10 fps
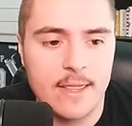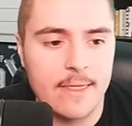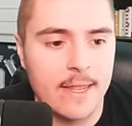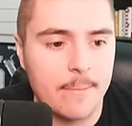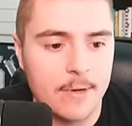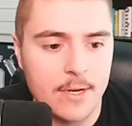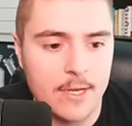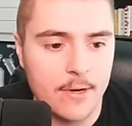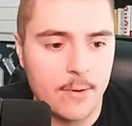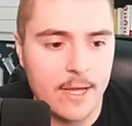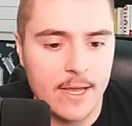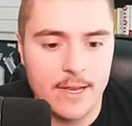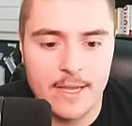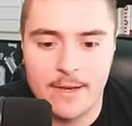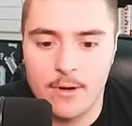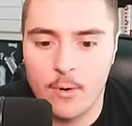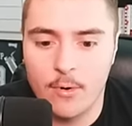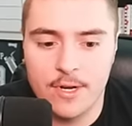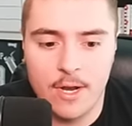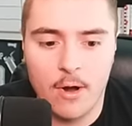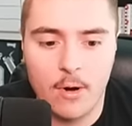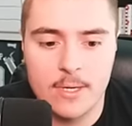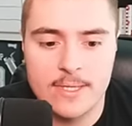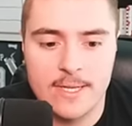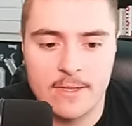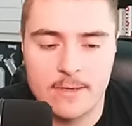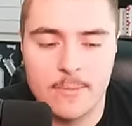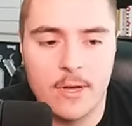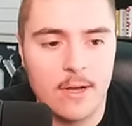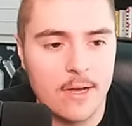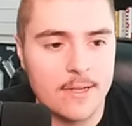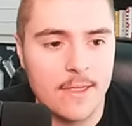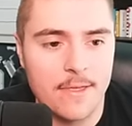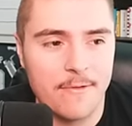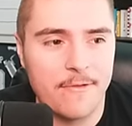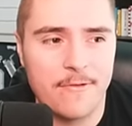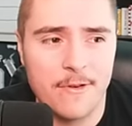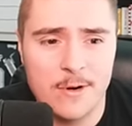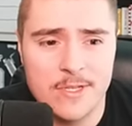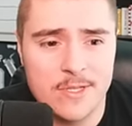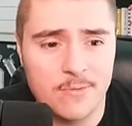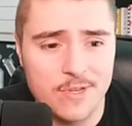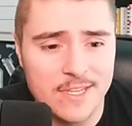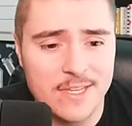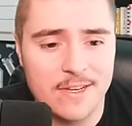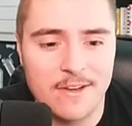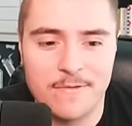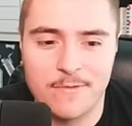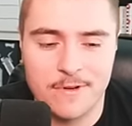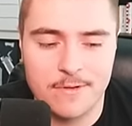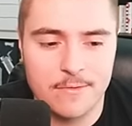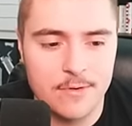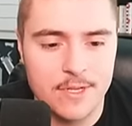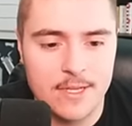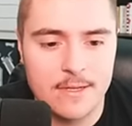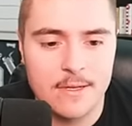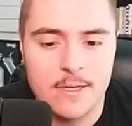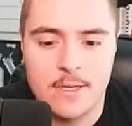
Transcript: and then I'm gonna go ahead and already hard sell him on the first week of recruiting.